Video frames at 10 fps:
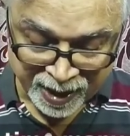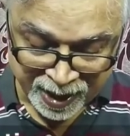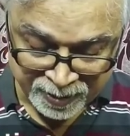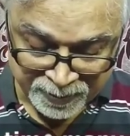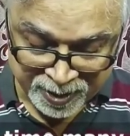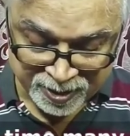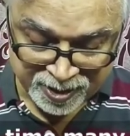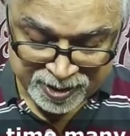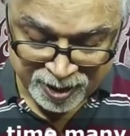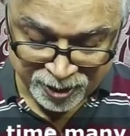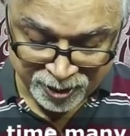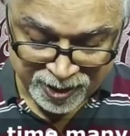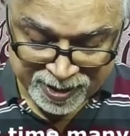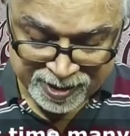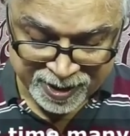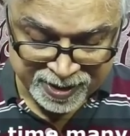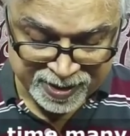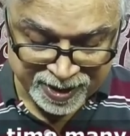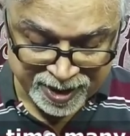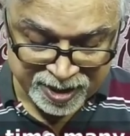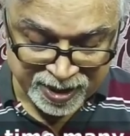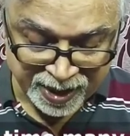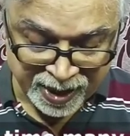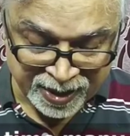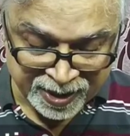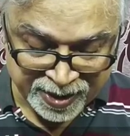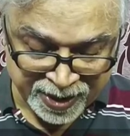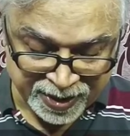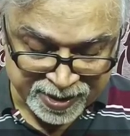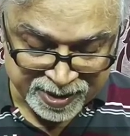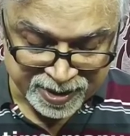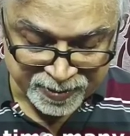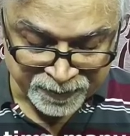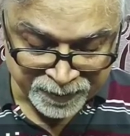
And because lawlessness is increased,